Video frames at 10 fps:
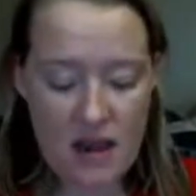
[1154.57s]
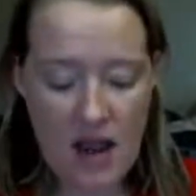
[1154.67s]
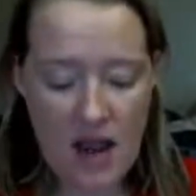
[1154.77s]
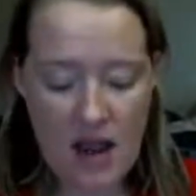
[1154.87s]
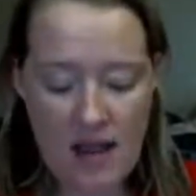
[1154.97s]

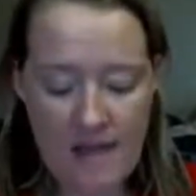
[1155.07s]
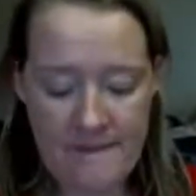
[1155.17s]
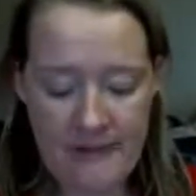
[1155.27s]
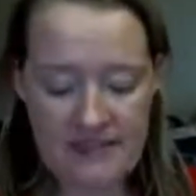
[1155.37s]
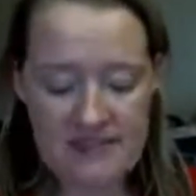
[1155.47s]

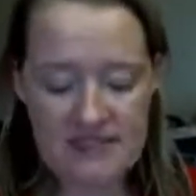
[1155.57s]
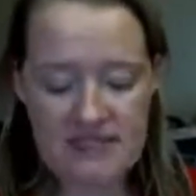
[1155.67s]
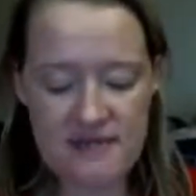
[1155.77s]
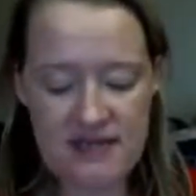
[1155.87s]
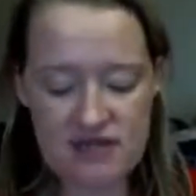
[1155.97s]

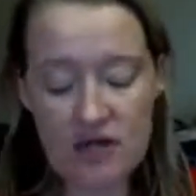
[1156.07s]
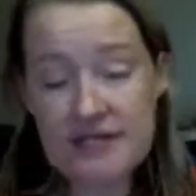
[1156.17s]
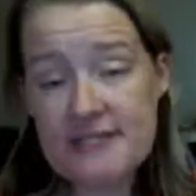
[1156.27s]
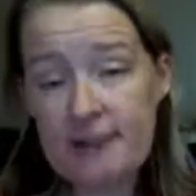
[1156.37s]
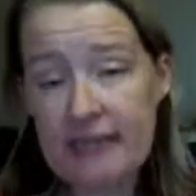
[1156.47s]
It's called
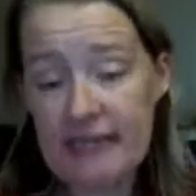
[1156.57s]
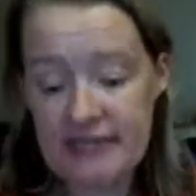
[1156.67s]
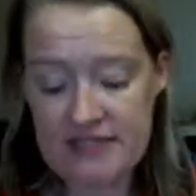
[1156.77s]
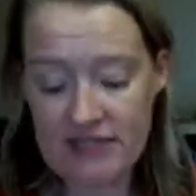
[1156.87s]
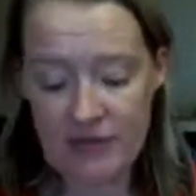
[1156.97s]
the
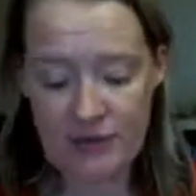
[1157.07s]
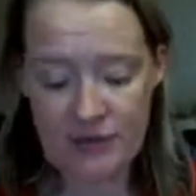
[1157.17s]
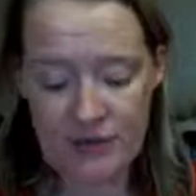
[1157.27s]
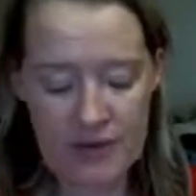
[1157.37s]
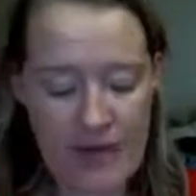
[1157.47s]
speaking
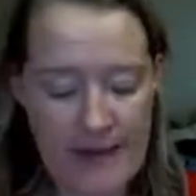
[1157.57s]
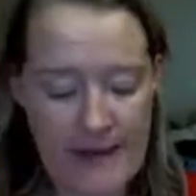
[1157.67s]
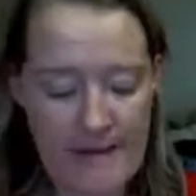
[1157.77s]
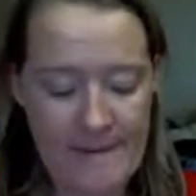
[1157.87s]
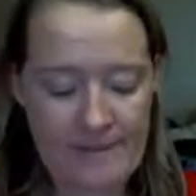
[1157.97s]
stone.
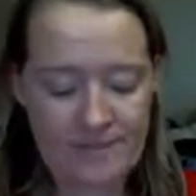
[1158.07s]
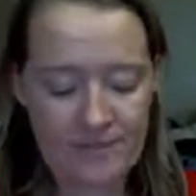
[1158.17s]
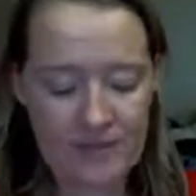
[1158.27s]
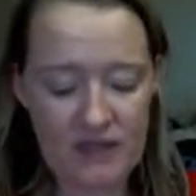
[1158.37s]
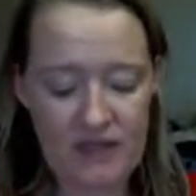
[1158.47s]

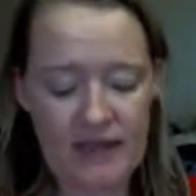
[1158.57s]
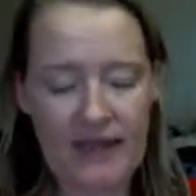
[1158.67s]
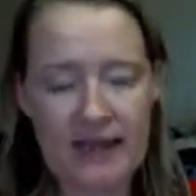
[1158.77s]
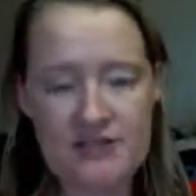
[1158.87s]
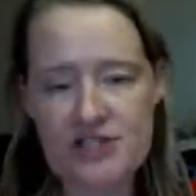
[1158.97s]
It
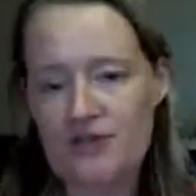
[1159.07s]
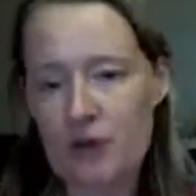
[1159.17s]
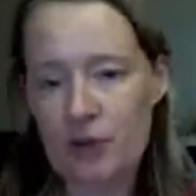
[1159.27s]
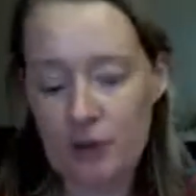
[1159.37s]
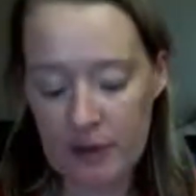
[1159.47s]
enhances
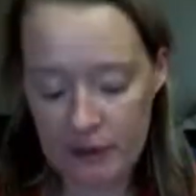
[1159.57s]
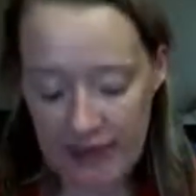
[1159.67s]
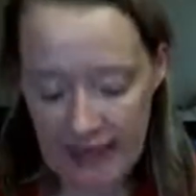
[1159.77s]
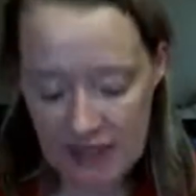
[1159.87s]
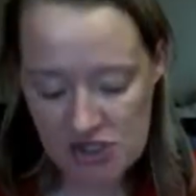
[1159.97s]
verbal
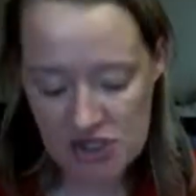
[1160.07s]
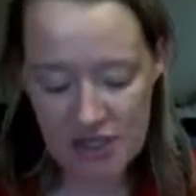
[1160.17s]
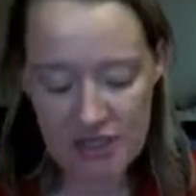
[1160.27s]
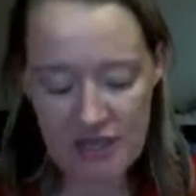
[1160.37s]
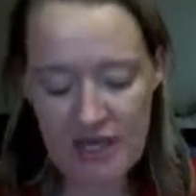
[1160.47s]

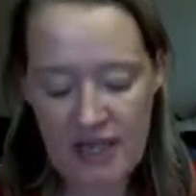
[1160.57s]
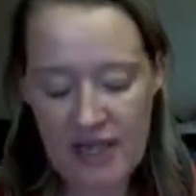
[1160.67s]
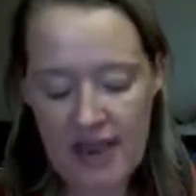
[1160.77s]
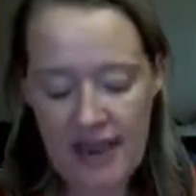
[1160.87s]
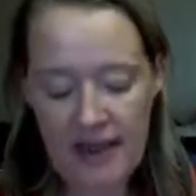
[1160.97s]
communication,
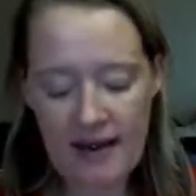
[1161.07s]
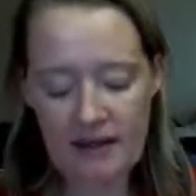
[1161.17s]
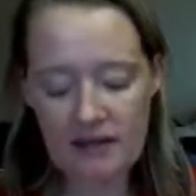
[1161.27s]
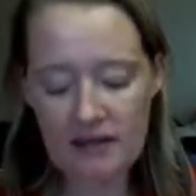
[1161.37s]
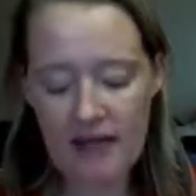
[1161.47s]
and
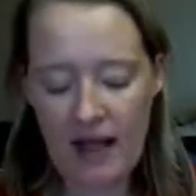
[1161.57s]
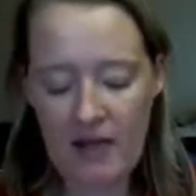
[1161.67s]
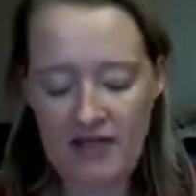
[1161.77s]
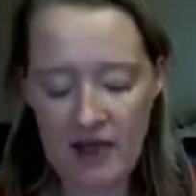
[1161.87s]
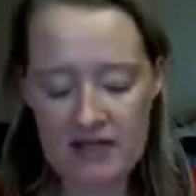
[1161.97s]
it'll allow
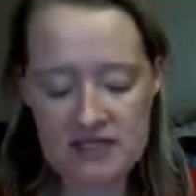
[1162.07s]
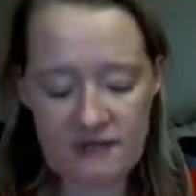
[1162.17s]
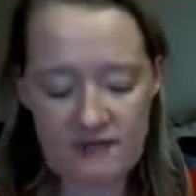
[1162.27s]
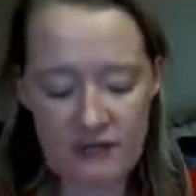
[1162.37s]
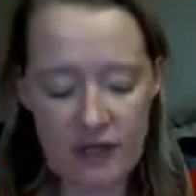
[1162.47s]
thoughts to
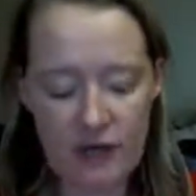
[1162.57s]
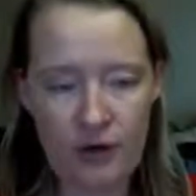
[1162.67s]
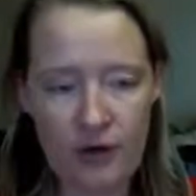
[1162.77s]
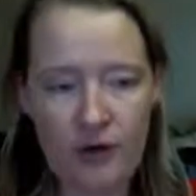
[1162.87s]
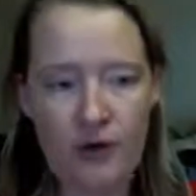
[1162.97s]

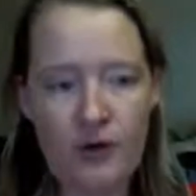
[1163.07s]
flow